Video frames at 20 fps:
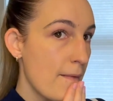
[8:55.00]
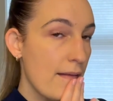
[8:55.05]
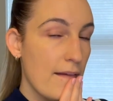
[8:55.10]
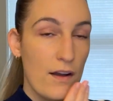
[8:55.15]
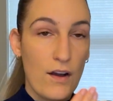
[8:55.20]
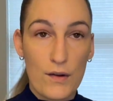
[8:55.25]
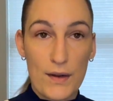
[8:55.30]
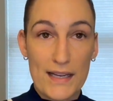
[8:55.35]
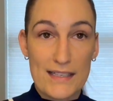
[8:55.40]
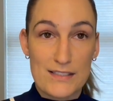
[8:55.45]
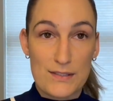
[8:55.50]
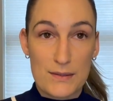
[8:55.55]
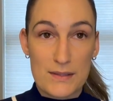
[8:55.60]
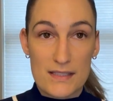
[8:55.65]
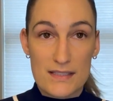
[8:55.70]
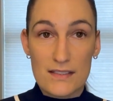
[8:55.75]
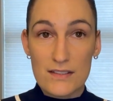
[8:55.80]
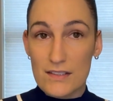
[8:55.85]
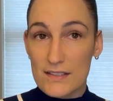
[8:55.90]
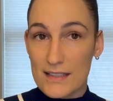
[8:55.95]
Okay, so it doesn't
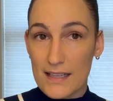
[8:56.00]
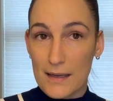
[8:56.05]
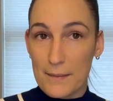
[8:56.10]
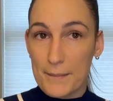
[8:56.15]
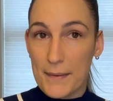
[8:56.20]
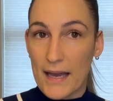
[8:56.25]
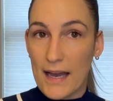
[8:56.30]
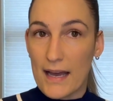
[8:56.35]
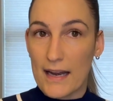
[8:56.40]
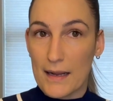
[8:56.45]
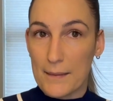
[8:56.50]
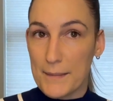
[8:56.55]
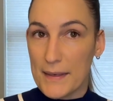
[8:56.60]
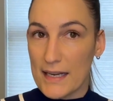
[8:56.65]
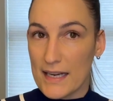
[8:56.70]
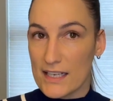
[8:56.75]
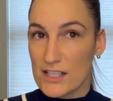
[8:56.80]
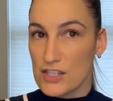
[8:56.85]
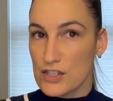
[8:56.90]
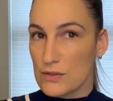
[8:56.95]
look that bad. I mean,
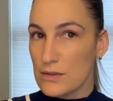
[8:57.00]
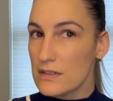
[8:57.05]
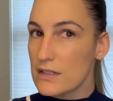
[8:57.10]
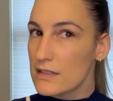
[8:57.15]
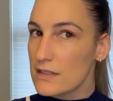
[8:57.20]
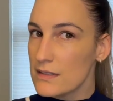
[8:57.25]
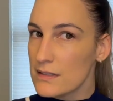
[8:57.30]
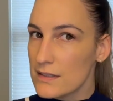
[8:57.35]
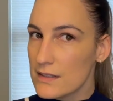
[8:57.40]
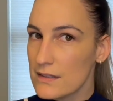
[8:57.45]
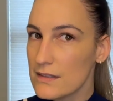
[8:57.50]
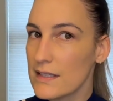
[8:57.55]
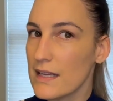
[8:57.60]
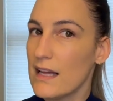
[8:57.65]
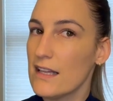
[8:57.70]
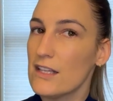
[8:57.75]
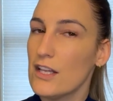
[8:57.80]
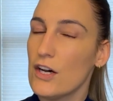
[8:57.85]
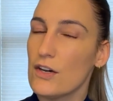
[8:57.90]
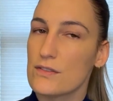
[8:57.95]
I do look a little
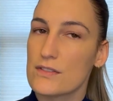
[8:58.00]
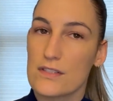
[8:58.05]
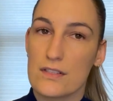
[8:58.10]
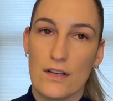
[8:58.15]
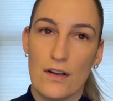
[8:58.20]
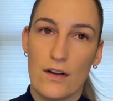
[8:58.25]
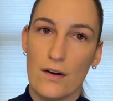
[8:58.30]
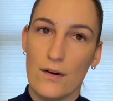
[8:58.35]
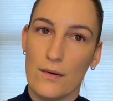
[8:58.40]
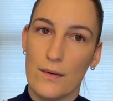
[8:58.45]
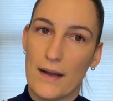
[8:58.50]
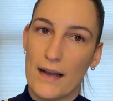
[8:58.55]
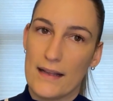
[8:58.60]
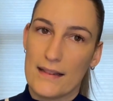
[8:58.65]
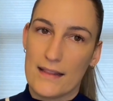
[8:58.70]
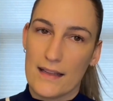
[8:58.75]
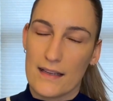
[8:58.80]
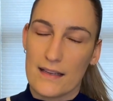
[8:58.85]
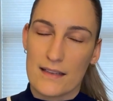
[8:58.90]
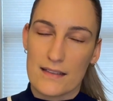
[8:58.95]
yellow, so I
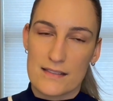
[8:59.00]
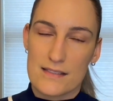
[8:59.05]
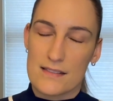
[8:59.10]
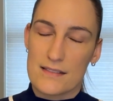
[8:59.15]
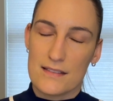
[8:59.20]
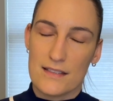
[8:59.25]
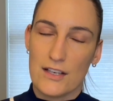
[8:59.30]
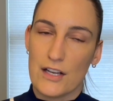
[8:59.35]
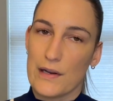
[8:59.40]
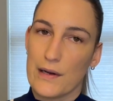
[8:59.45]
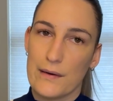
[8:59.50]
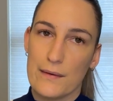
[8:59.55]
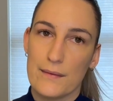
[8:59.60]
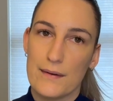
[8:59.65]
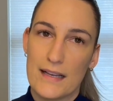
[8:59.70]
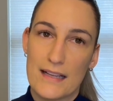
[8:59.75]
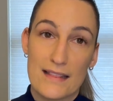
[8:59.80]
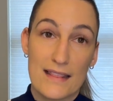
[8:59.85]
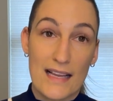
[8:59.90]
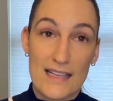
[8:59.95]
think it's, you know,
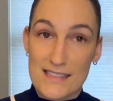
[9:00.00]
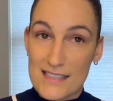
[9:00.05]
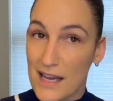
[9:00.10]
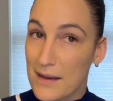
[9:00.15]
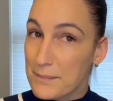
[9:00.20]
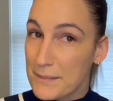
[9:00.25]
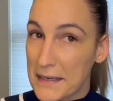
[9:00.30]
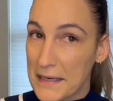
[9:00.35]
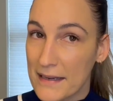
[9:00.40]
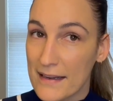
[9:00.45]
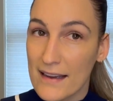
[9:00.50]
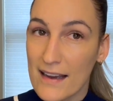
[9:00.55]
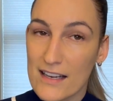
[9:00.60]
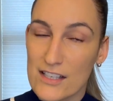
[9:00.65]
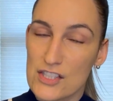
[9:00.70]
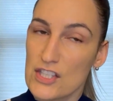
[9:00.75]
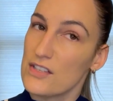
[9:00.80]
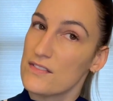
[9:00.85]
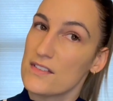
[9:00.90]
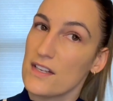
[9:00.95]
that's on me. I
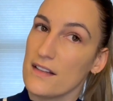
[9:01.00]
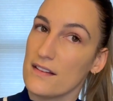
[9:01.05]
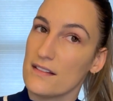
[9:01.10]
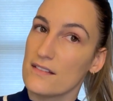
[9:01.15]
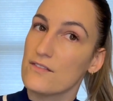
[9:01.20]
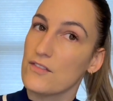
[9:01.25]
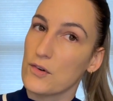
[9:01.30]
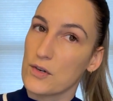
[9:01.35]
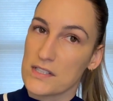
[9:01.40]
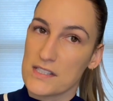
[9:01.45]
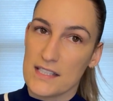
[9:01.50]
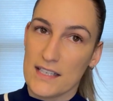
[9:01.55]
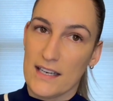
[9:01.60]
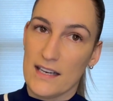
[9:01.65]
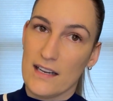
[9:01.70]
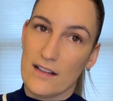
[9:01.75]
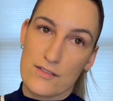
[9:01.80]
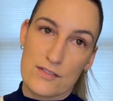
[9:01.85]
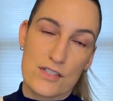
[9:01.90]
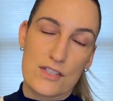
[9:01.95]
should have done 14.
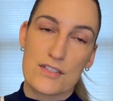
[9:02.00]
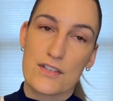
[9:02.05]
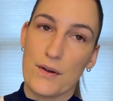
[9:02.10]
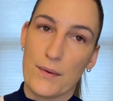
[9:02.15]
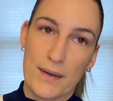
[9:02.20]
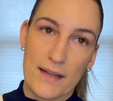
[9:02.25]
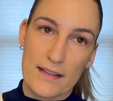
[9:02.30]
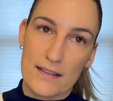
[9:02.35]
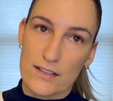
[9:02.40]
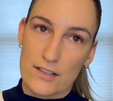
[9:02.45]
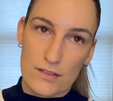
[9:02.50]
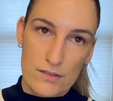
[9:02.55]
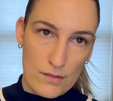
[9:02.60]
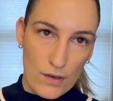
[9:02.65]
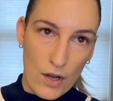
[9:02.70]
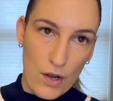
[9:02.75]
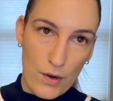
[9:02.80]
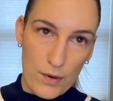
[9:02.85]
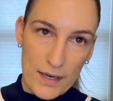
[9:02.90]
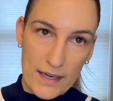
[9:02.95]
I was just going a little
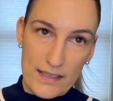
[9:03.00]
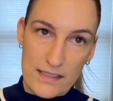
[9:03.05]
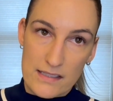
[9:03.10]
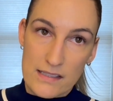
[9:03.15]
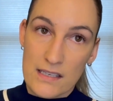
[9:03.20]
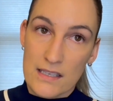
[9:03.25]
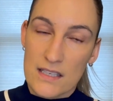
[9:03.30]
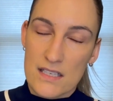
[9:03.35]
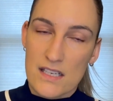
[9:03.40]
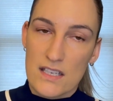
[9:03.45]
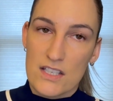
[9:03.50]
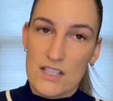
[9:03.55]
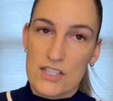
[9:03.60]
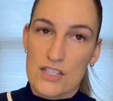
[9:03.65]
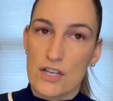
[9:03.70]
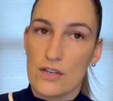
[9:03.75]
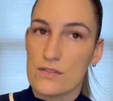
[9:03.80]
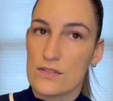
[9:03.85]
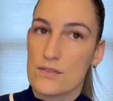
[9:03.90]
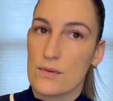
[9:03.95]
rogue and
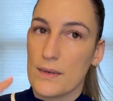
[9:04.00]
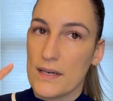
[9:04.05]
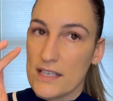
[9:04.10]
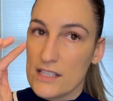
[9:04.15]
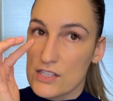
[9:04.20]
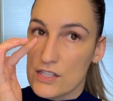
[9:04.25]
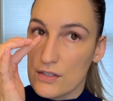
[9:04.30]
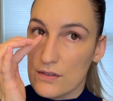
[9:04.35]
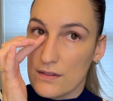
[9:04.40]
chose 22